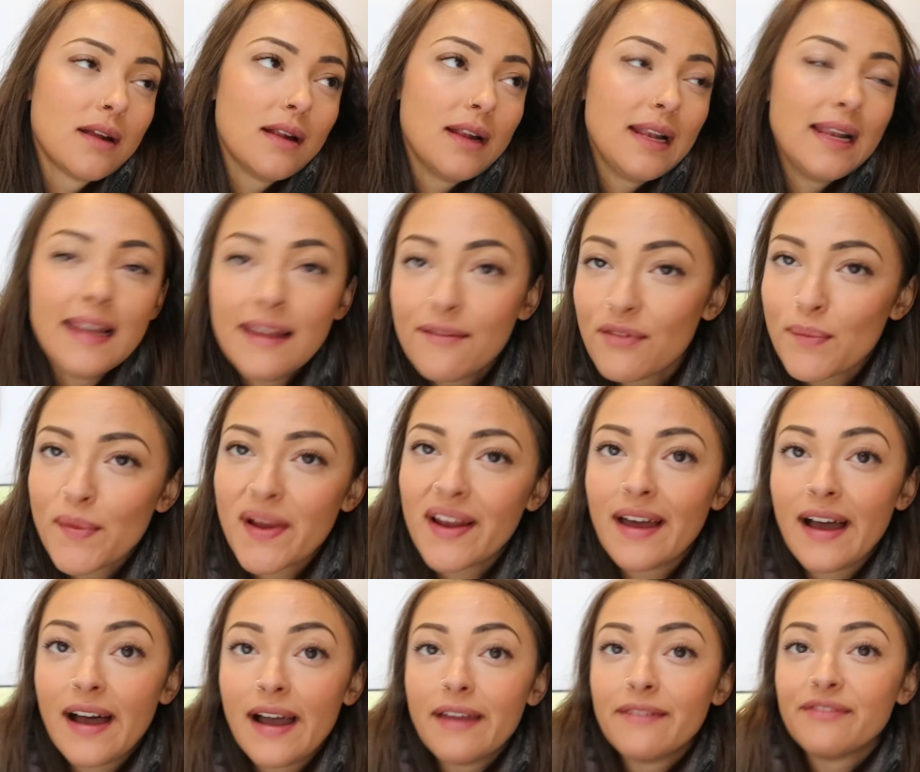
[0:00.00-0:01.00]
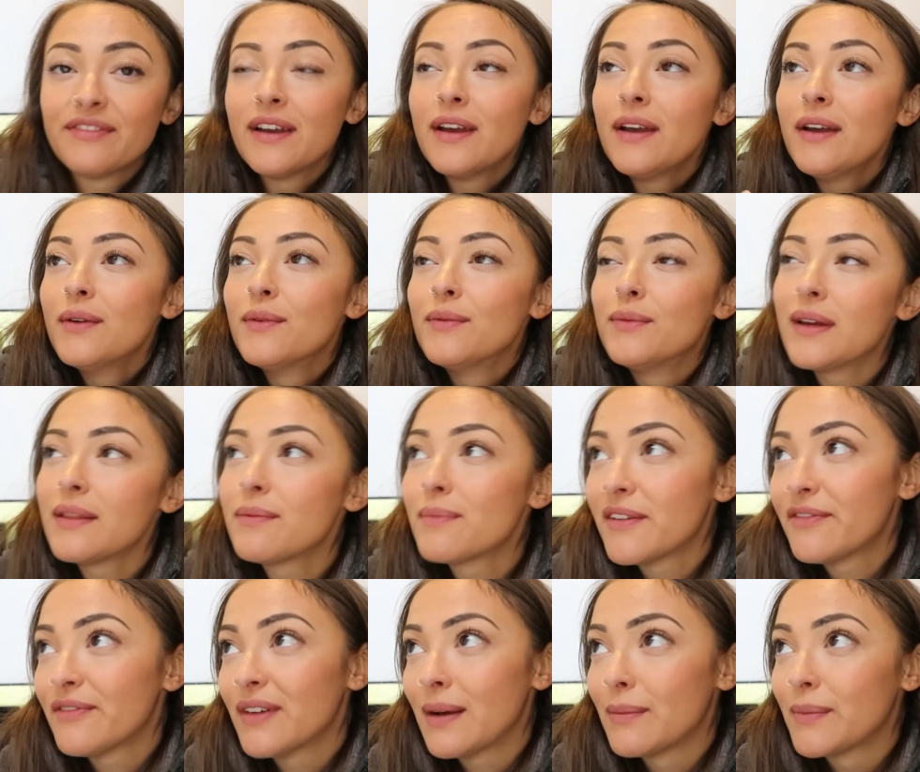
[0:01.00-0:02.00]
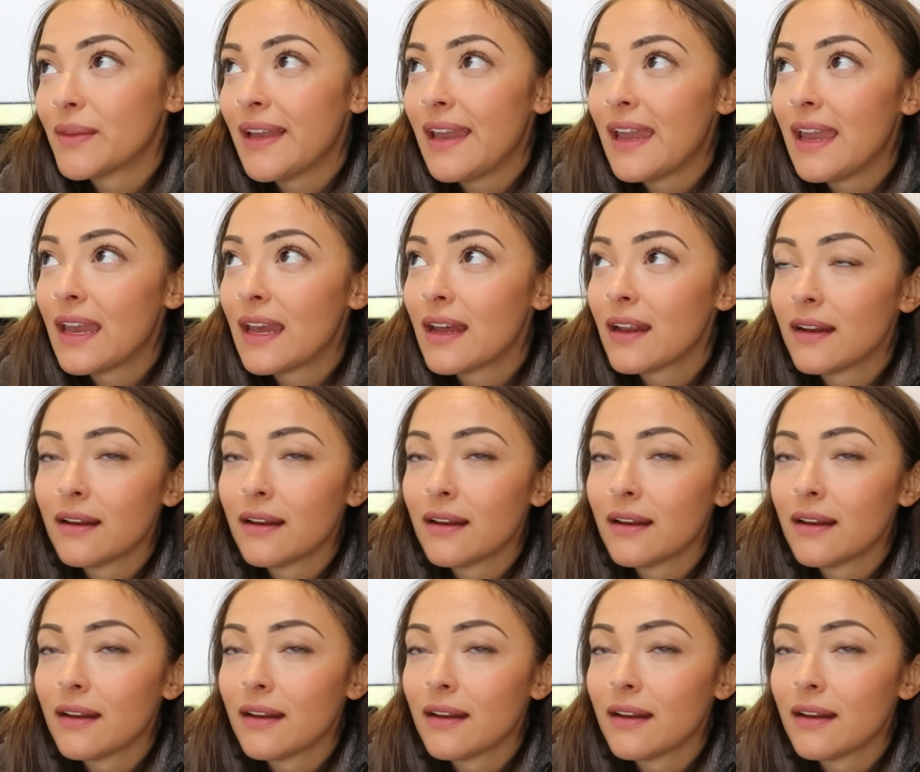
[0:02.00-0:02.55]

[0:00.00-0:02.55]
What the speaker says: living my life with my family,